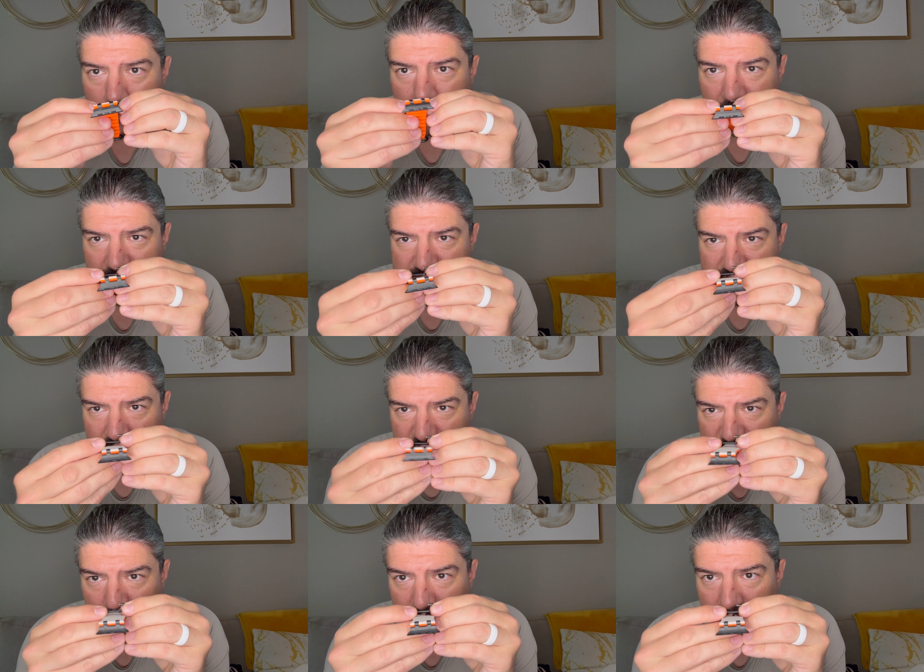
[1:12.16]
It's
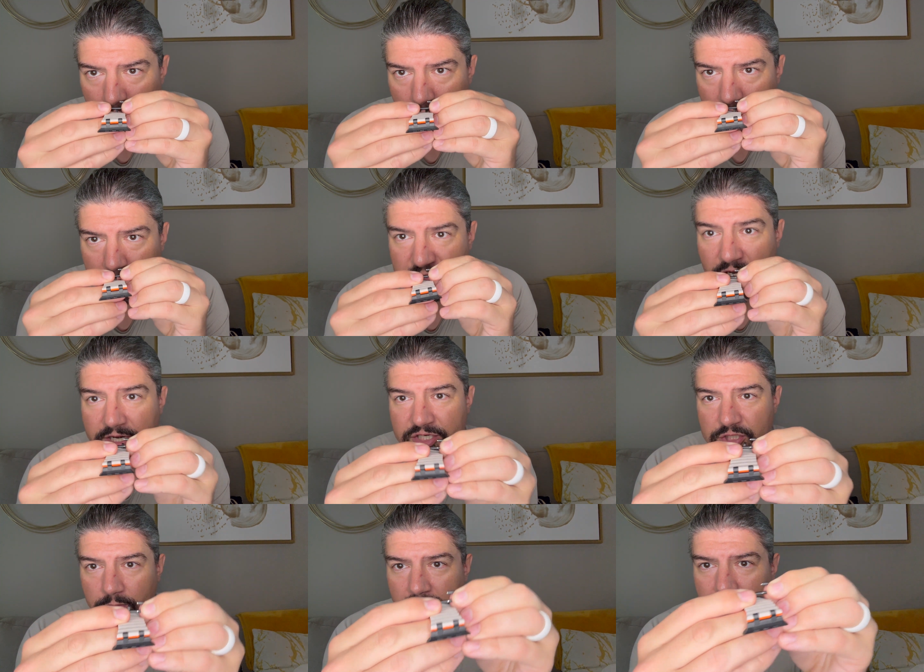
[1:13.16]
spring loaded. I'm trying to
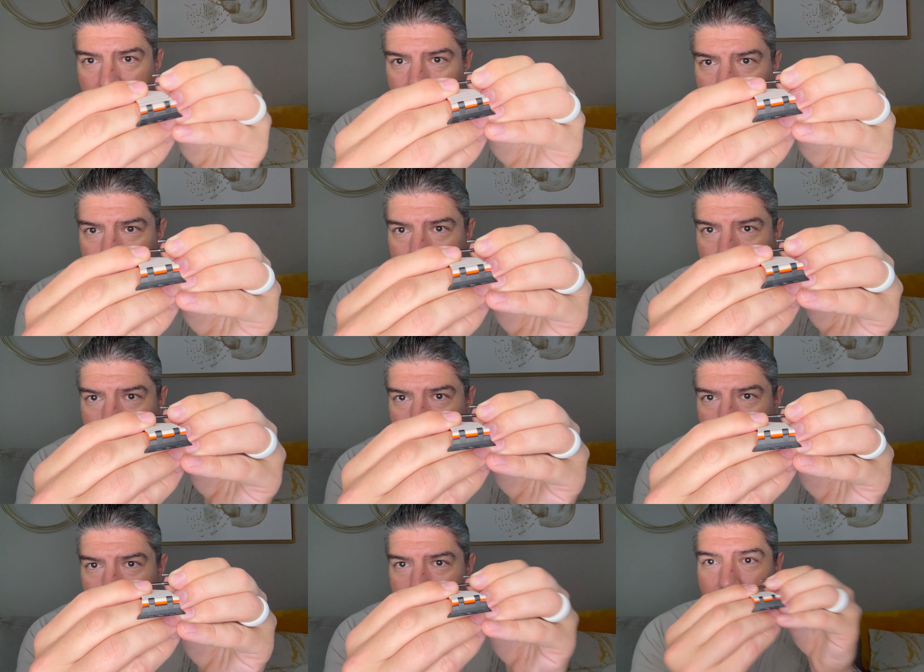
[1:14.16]
show you here.
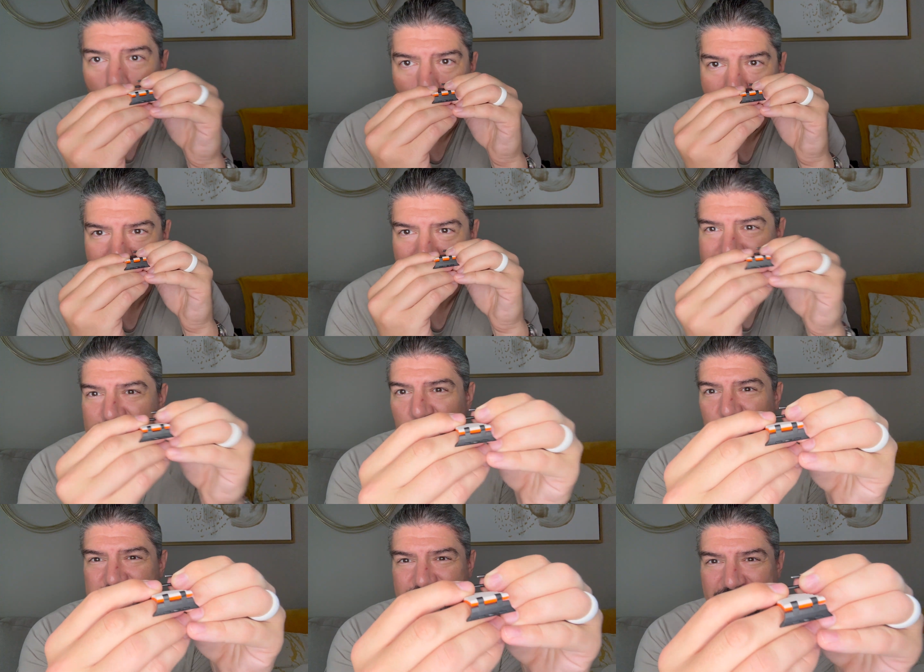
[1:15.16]
I don't know why I've got it so
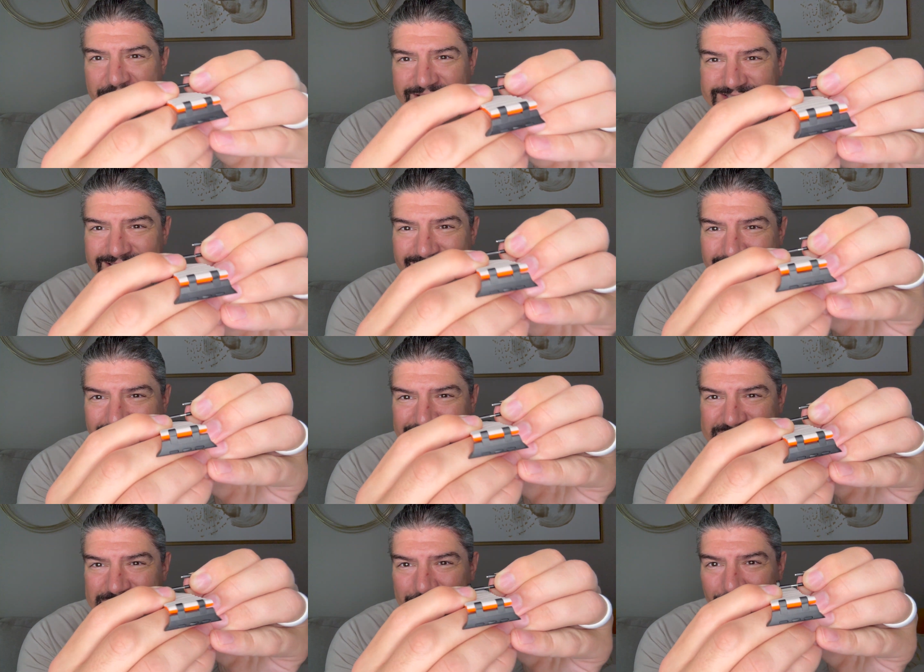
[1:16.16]
close to my face. It's
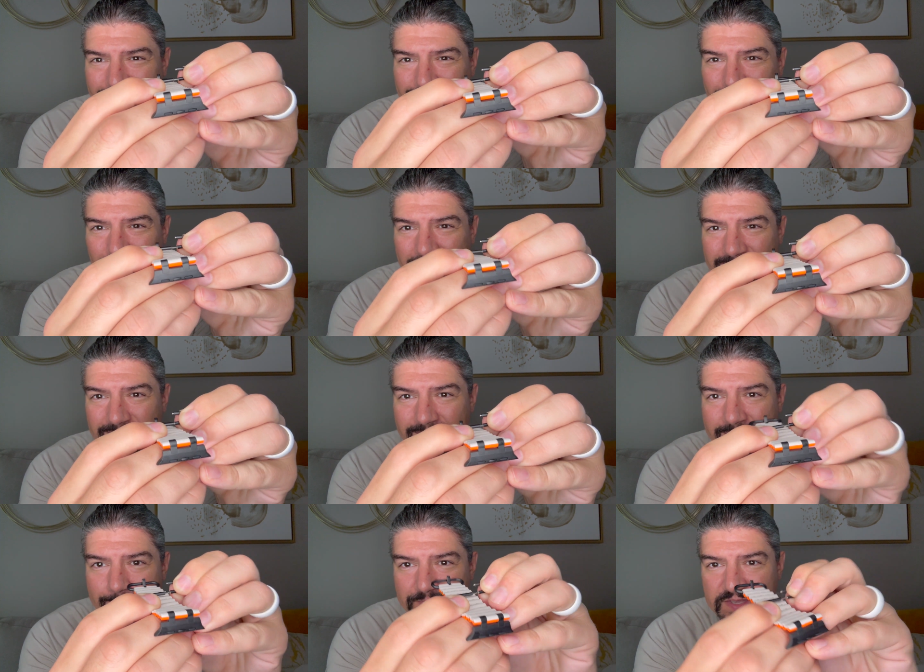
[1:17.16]
spring loaded.
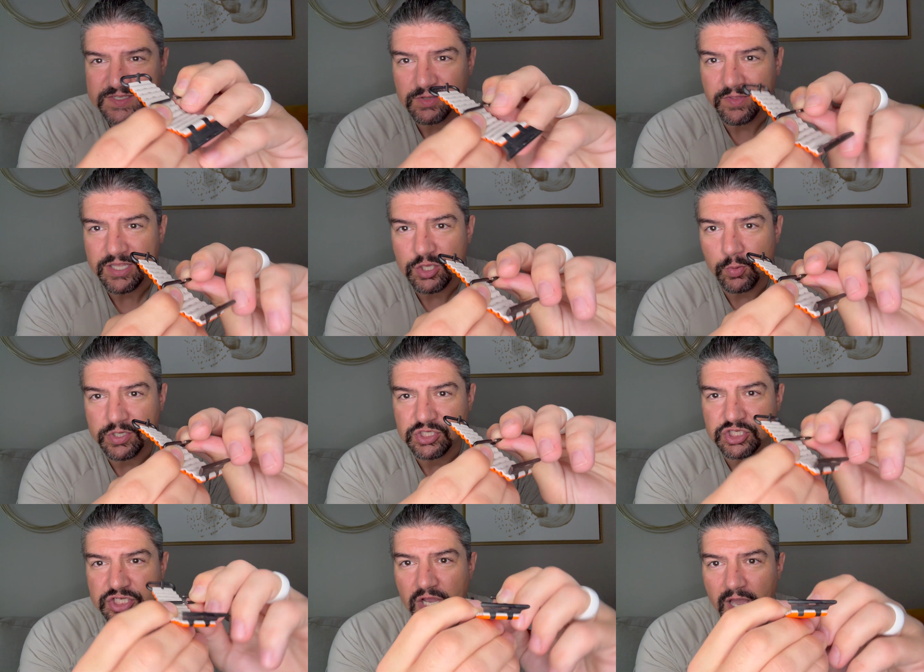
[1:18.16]
So then you
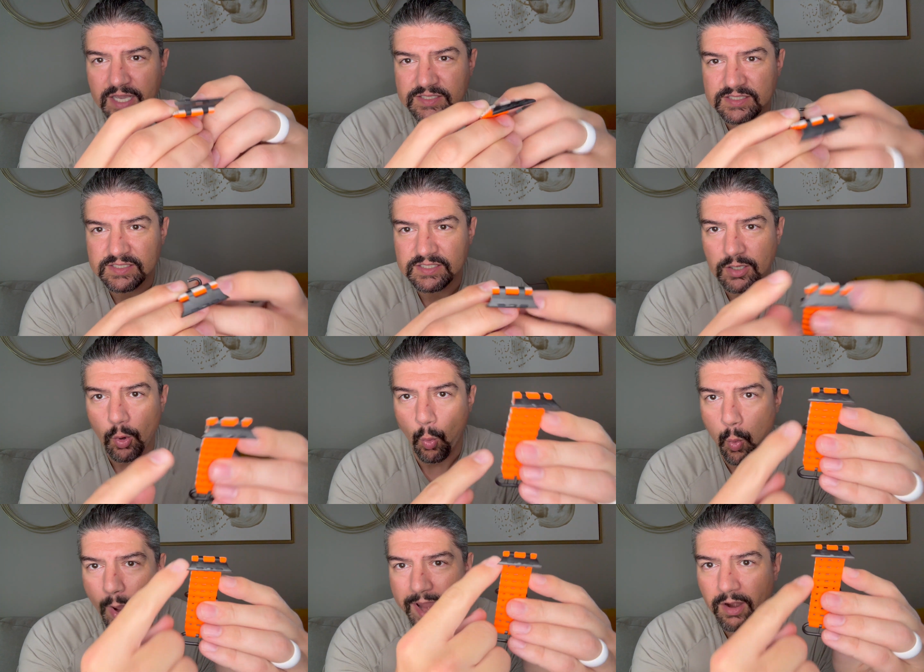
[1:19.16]
adjust
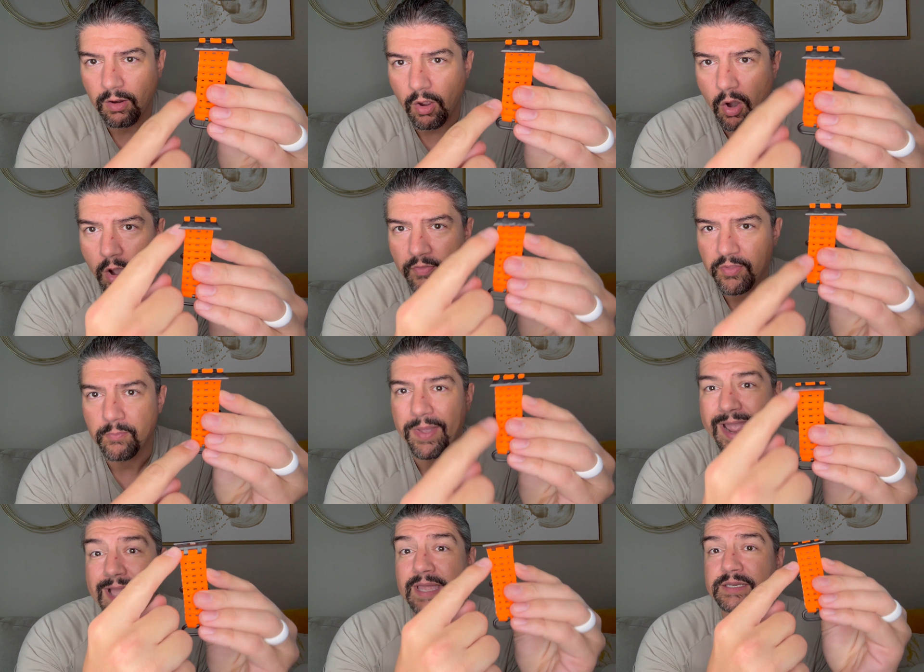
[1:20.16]
where on the
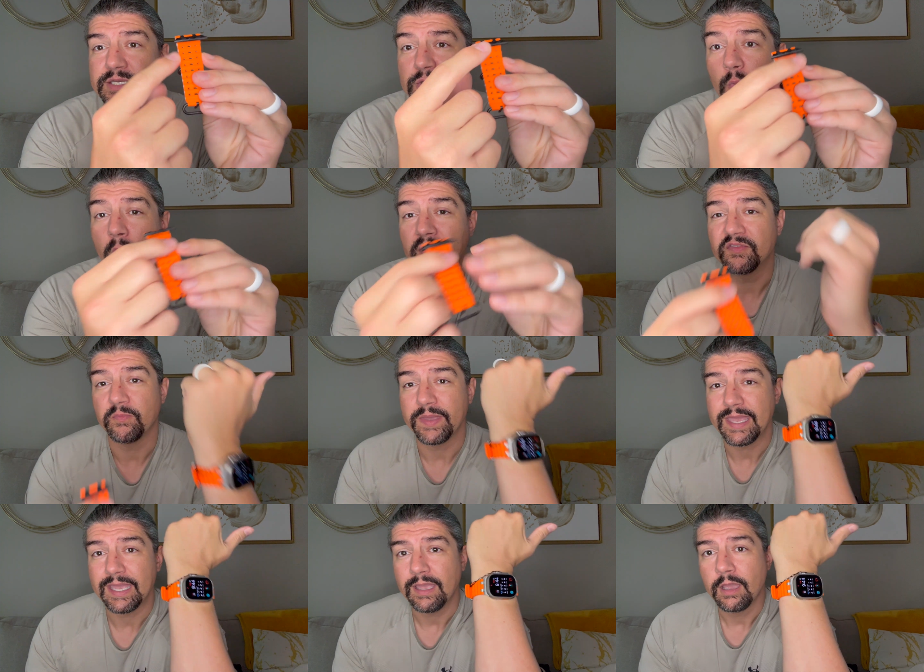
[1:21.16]
band you want it to
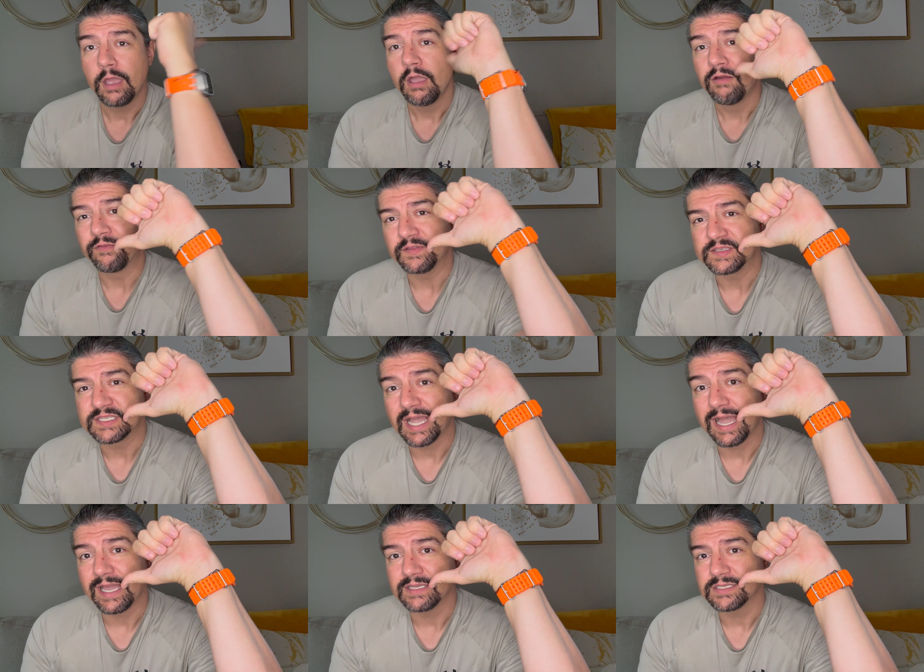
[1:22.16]
be for the
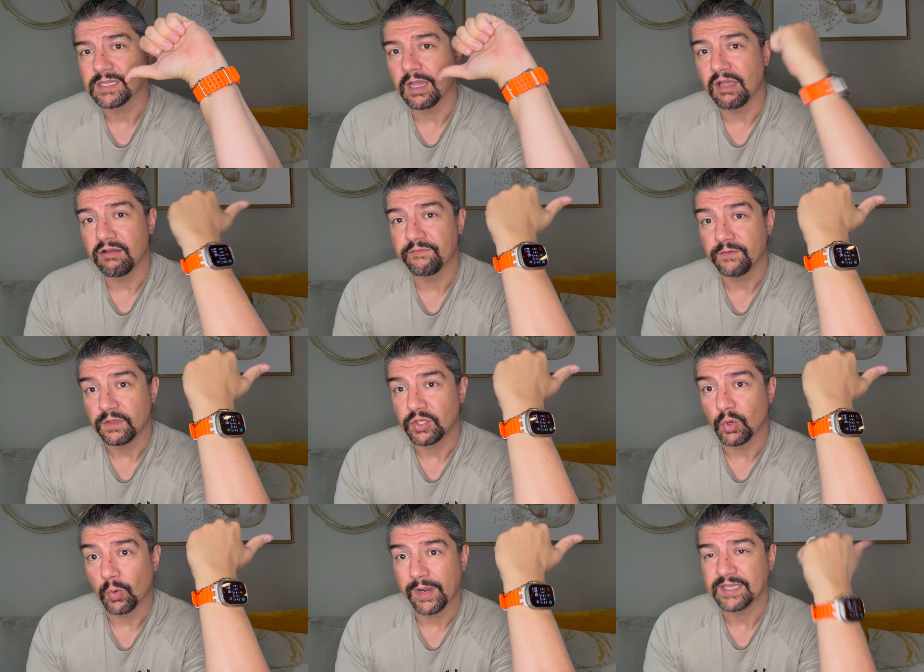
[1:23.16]
size of
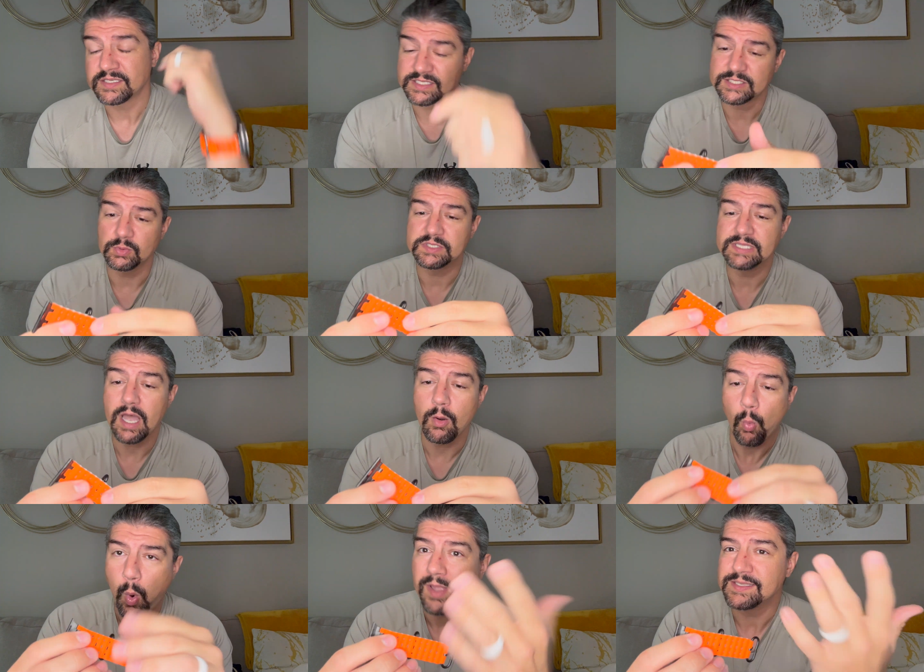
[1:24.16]
your wrist. So it's not
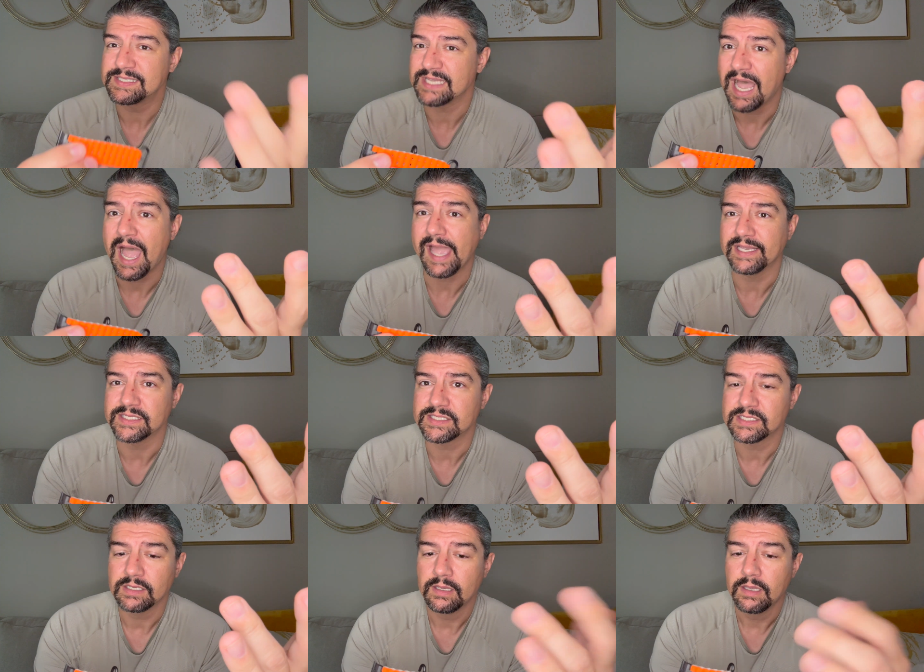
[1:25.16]
one size